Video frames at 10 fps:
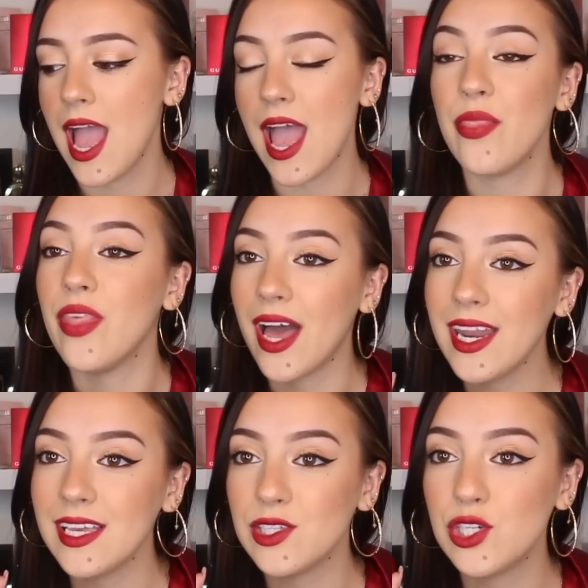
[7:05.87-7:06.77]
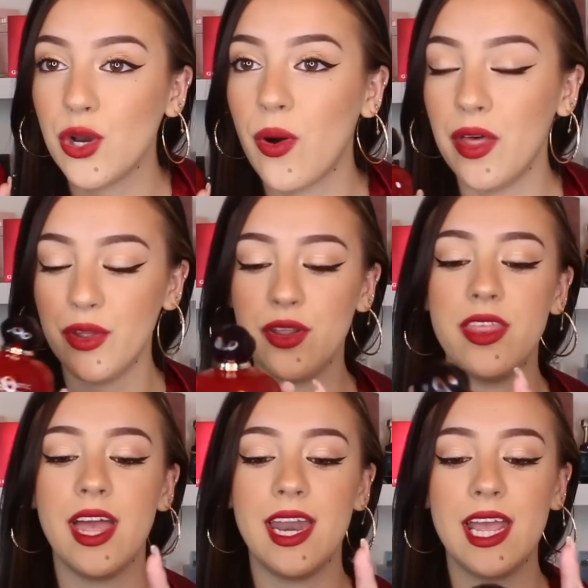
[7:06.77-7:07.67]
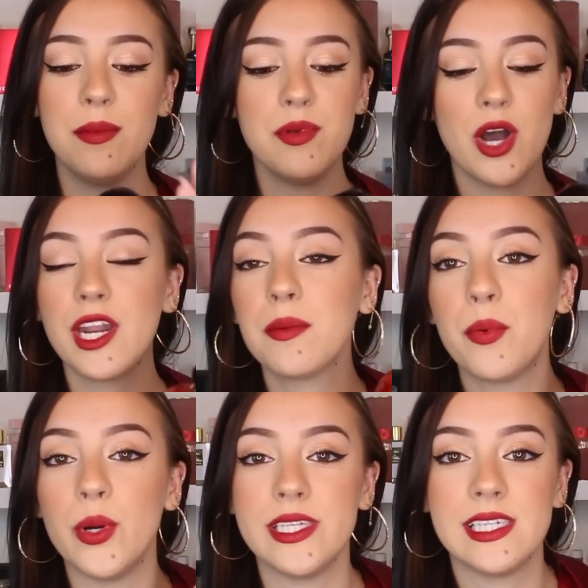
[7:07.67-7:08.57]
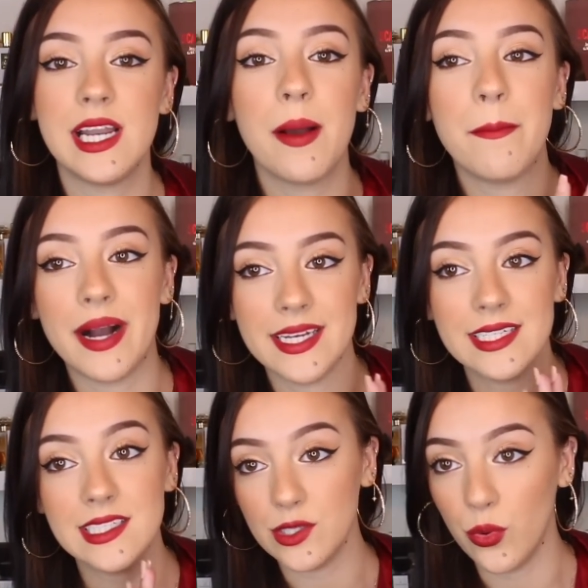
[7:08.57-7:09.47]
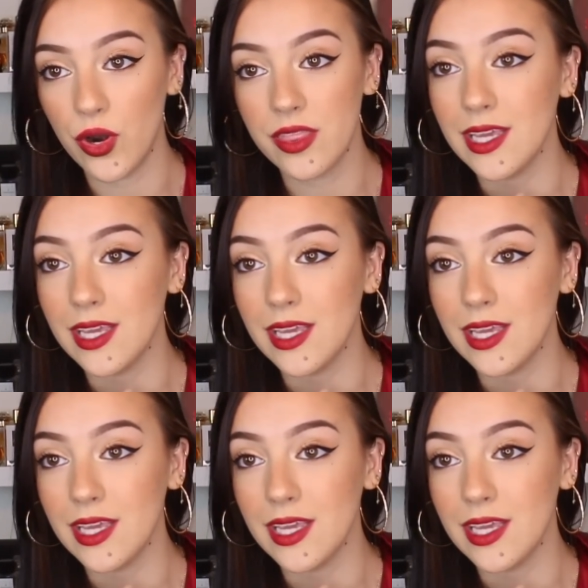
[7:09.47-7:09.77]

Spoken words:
and that is no other than Hypnotic Poison by Dior.